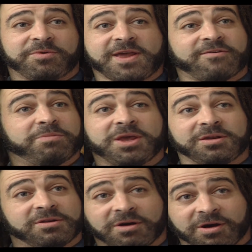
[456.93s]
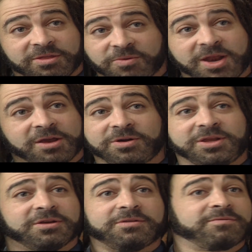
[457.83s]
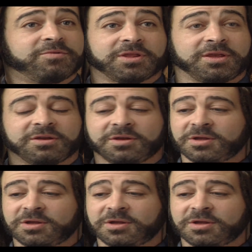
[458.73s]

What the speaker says: We've never been on the radio in England really,